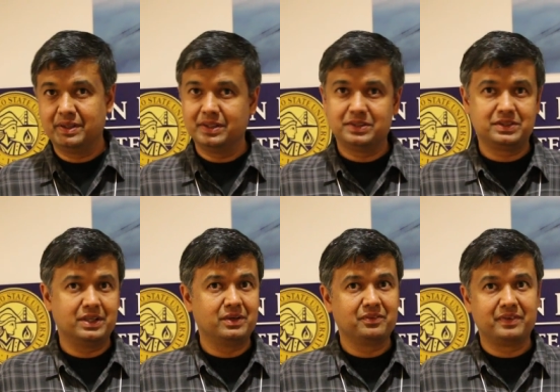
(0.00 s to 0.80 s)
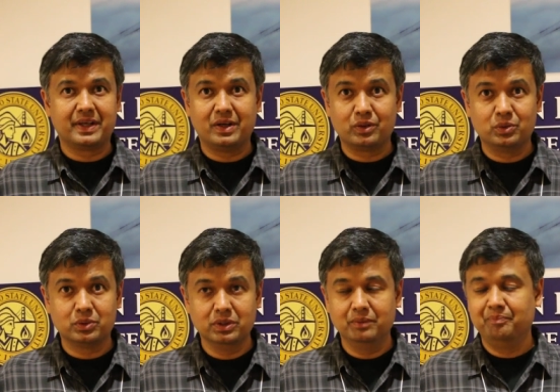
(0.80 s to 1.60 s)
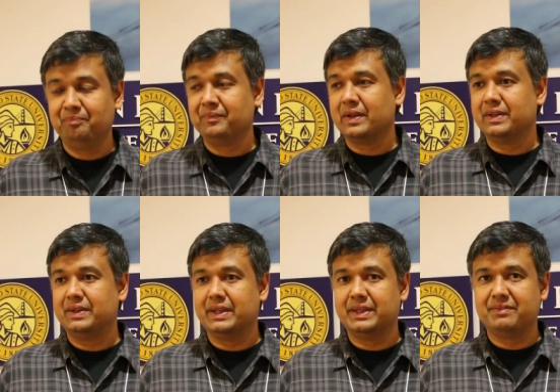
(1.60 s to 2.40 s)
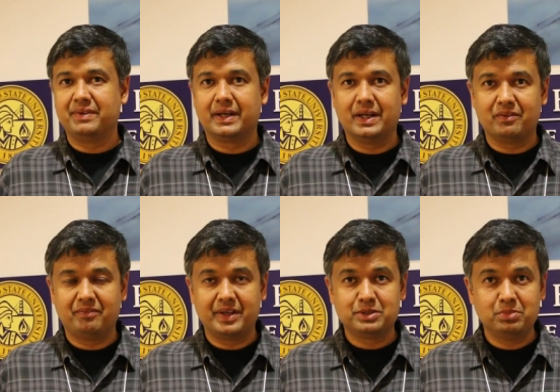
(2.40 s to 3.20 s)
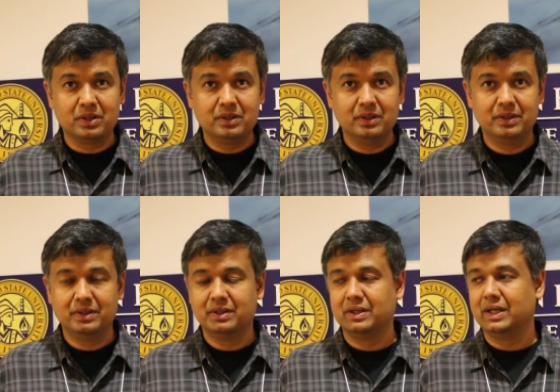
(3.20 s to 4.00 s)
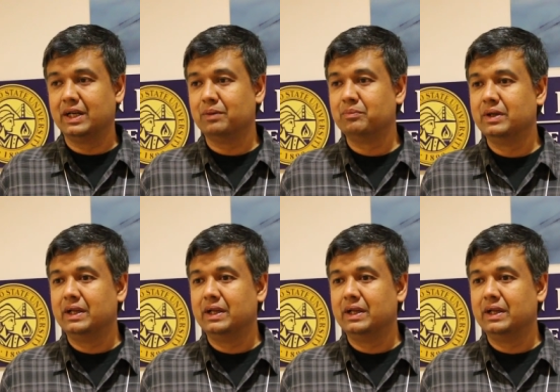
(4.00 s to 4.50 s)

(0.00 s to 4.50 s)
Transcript: They started to figure out Google, then they figured out Facebook, um,